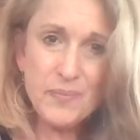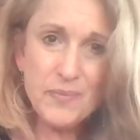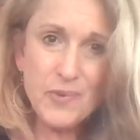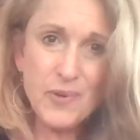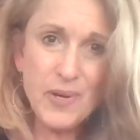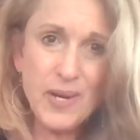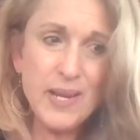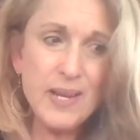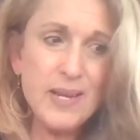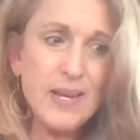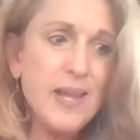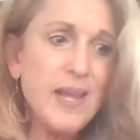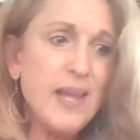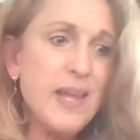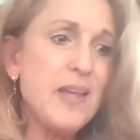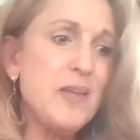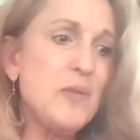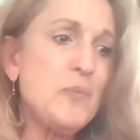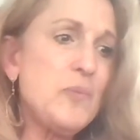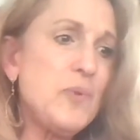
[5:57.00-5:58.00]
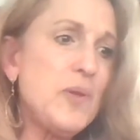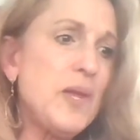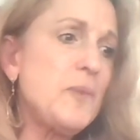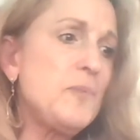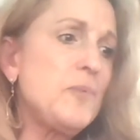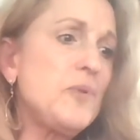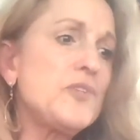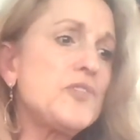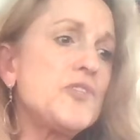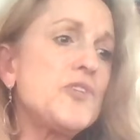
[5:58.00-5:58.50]
right? And be
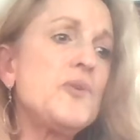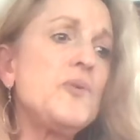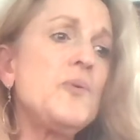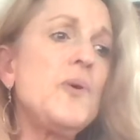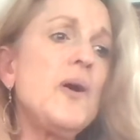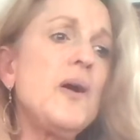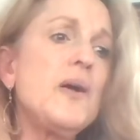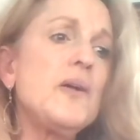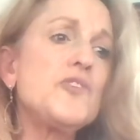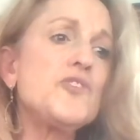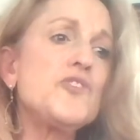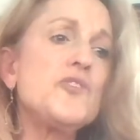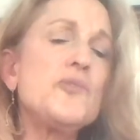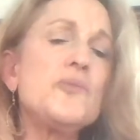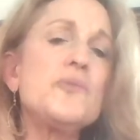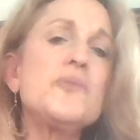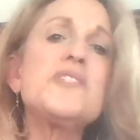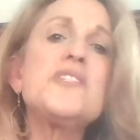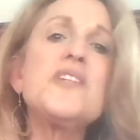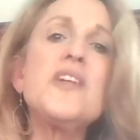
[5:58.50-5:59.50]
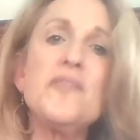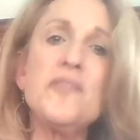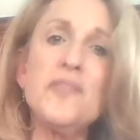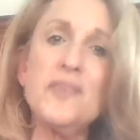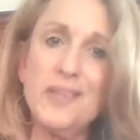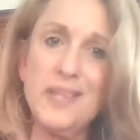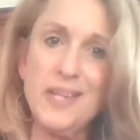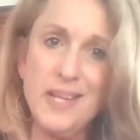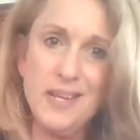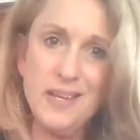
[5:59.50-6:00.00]
able to choose
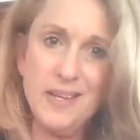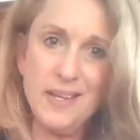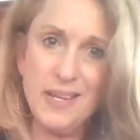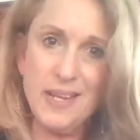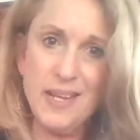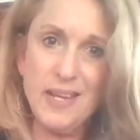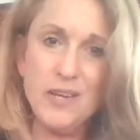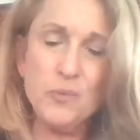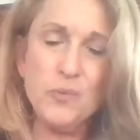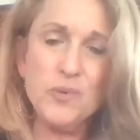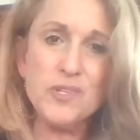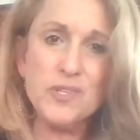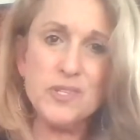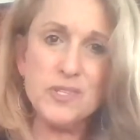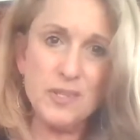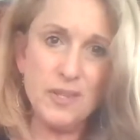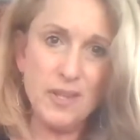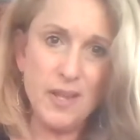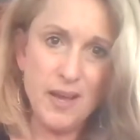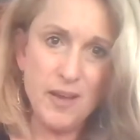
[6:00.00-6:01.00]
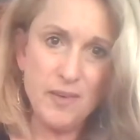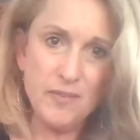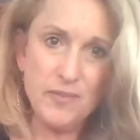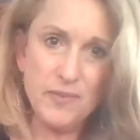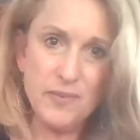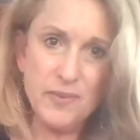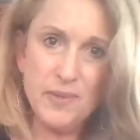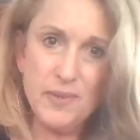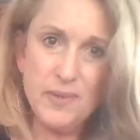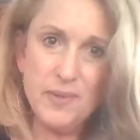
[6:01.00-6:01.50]
differently, again, which is love.
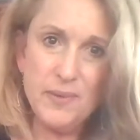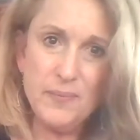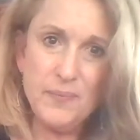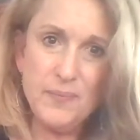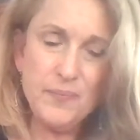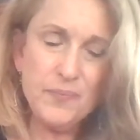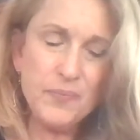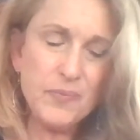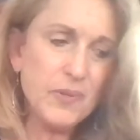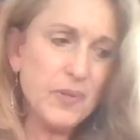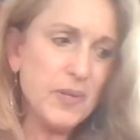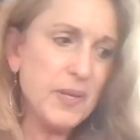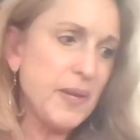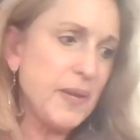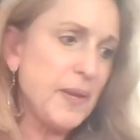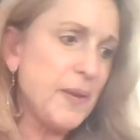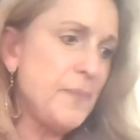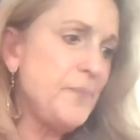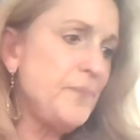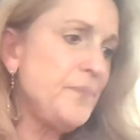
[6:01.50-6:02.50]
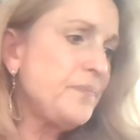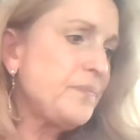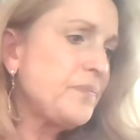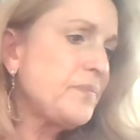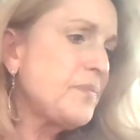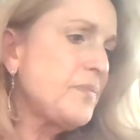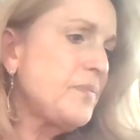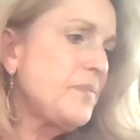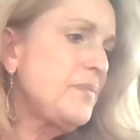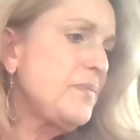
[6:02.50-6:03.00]
Okay.
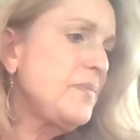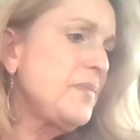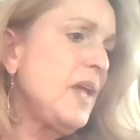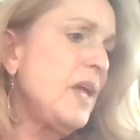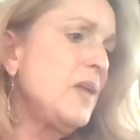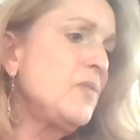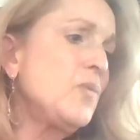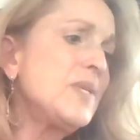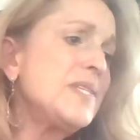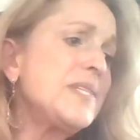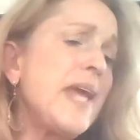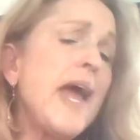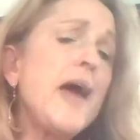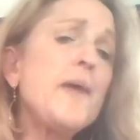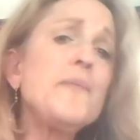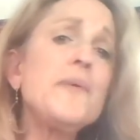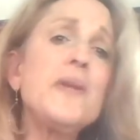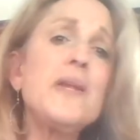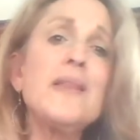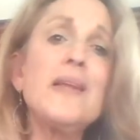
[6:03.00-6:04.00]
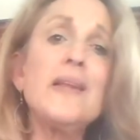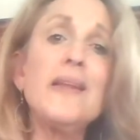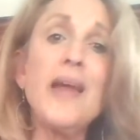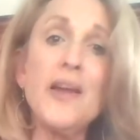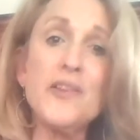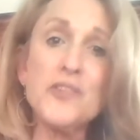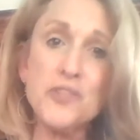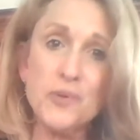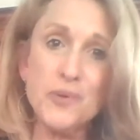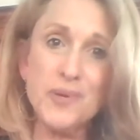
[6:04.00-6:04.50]
And what's happened in the
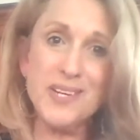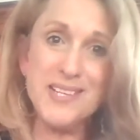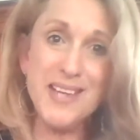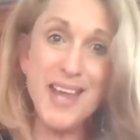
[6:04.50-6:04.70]
last 30